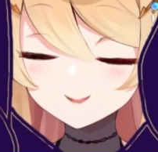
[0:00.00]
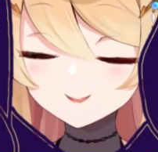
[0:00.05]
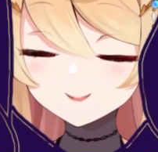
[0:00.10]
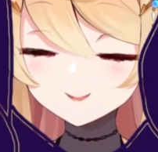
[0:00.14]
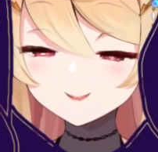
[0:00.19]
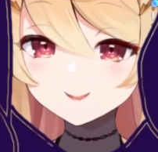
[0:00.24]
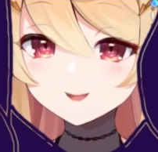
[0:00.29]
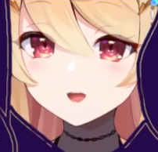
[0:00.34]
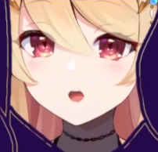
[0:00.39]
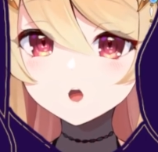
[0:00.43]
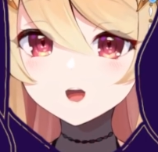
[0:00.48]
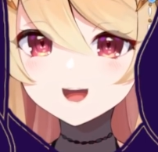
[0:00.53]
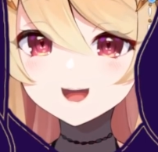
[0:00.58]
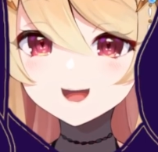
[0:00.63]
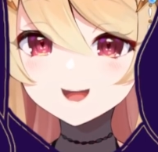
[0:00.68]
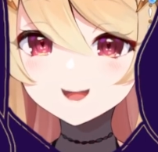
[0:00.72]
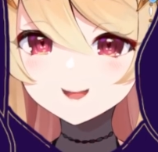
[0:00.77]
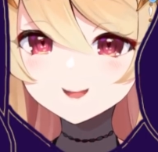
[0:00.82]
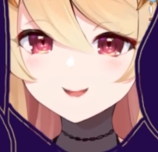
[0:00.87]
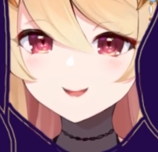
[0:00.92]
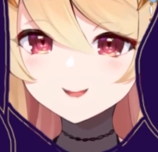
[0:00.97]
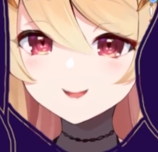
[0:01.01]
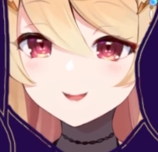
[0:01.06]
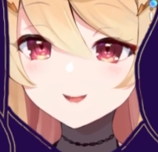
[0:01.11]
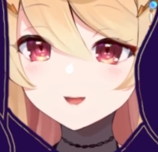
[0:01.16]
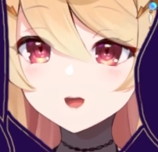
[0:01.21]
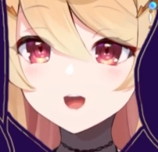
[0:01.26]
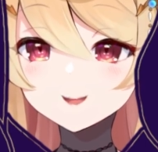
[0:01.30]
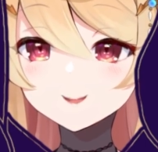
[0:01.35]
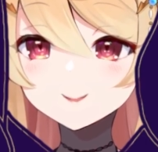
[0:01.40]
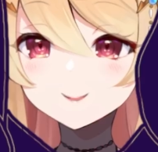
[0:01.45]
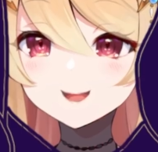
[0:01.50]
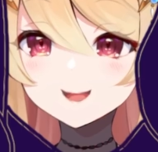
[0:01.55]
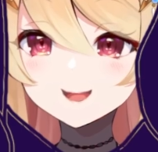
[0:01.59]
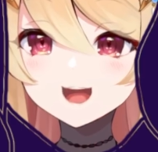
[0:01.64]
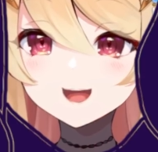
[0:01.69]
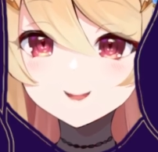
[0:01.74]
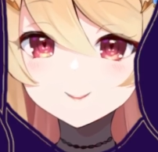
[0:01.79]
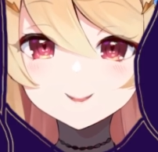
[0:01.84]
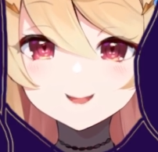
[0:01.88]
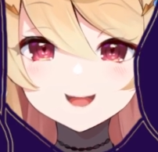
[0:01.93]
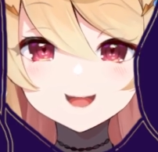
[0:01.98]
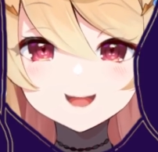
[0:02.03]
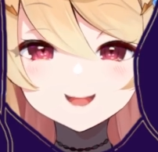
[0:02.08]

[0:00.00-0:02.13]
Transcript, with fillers: What? One more time, please?